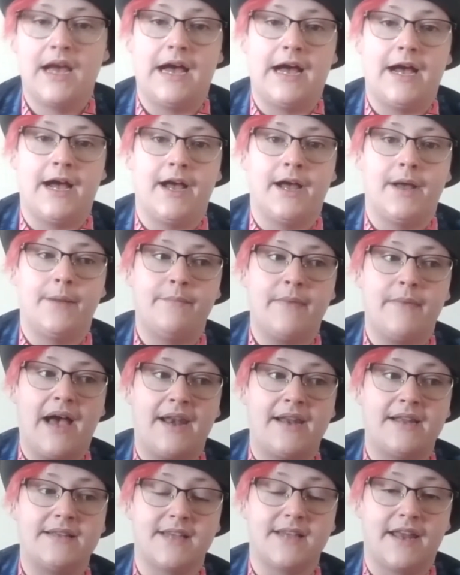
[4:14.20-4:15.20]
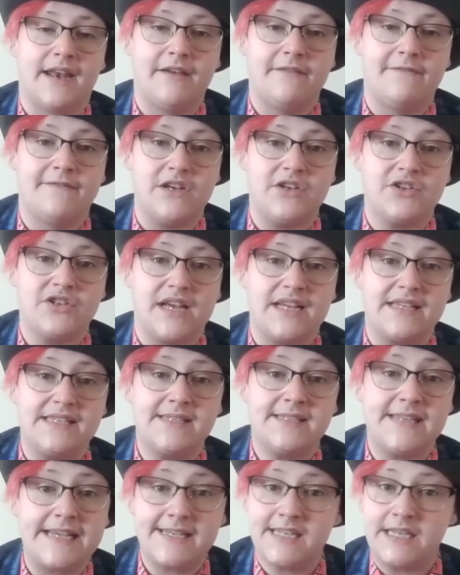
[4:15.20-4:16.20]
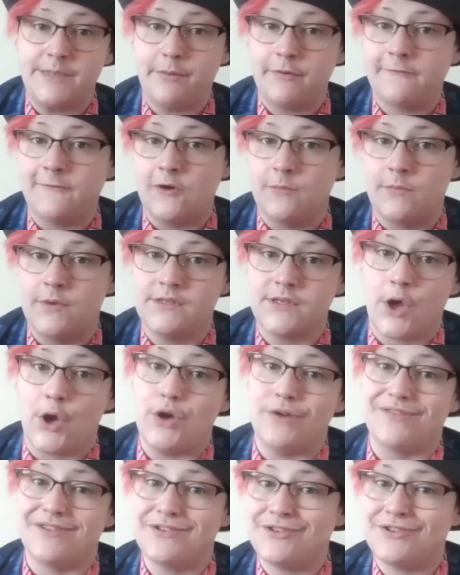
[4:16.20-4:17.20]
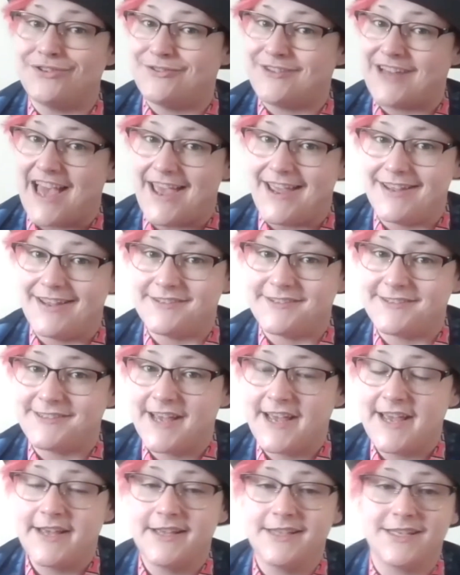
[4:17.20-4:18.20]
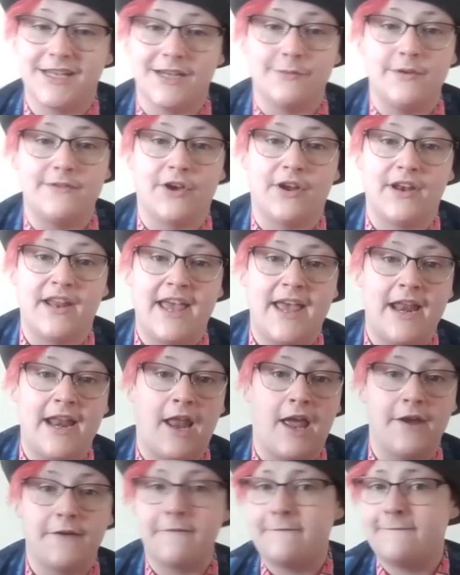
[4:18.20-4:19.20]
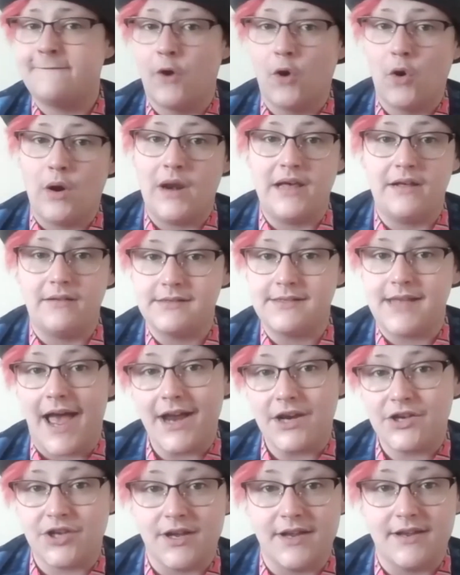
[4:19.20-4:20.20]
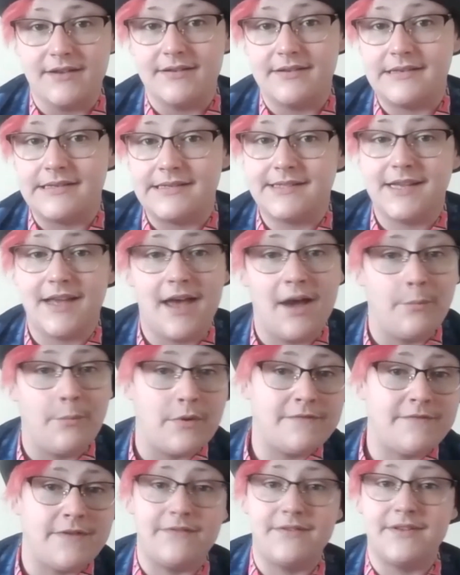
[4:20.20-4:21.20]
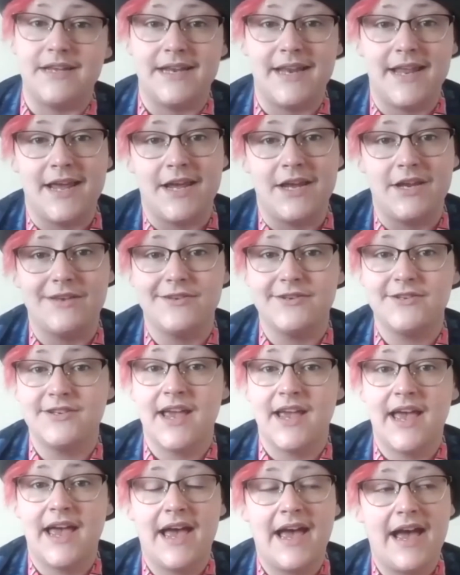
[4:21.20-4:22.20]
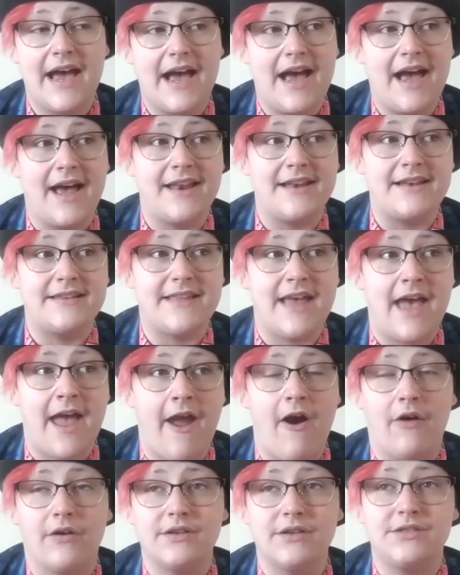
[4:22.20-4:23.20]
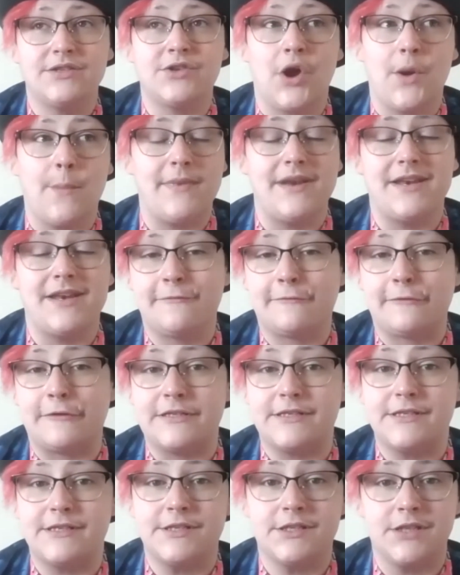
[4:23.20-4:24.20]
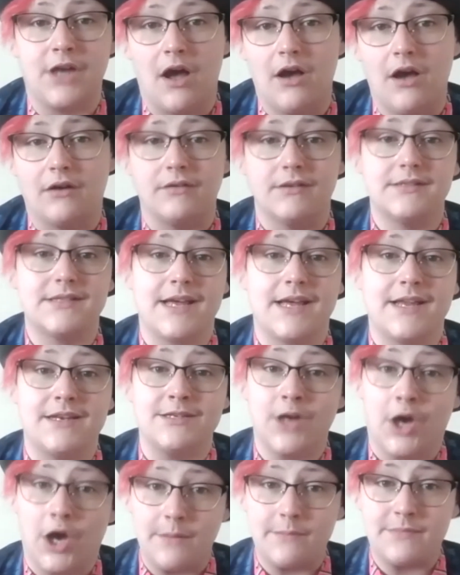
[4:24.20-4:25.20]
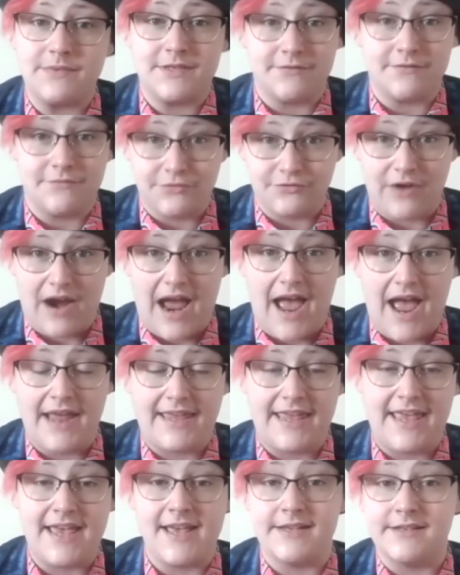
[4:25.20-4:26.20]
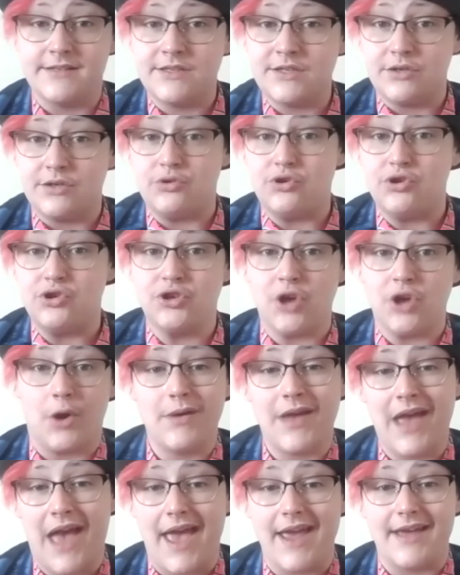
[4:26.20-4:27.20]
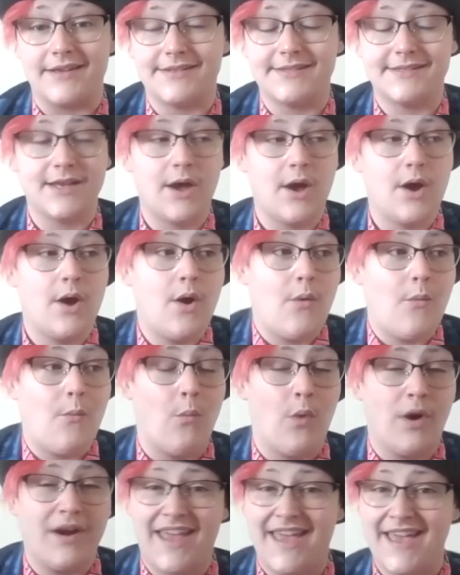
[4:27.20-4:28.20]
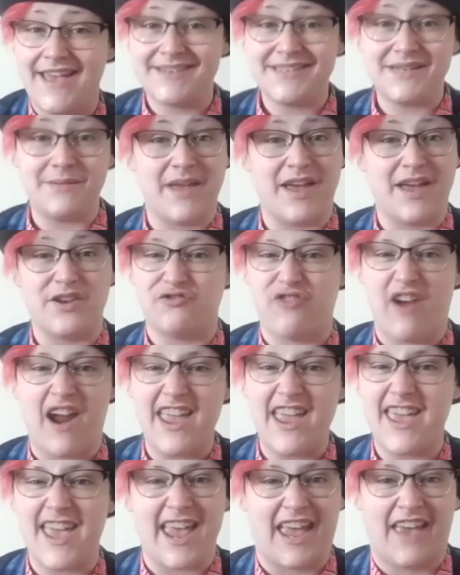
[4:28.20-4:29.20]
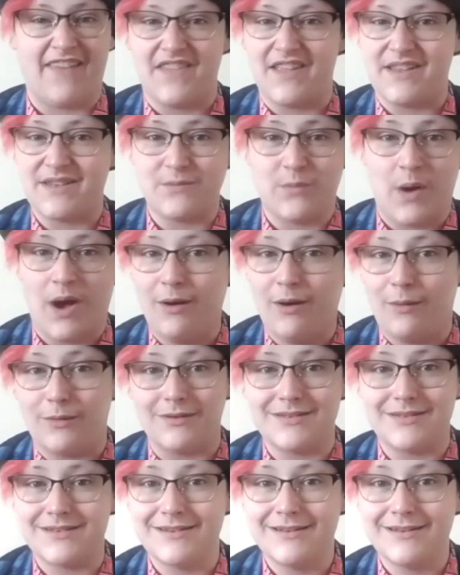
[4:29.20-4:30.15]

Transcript: And it's going to feature 60 performers over 2 days. So we've got it in 4 little sections with 15 each. And there are so many different styles and types of drag. It is to showcase what it is to be a drag king in this world.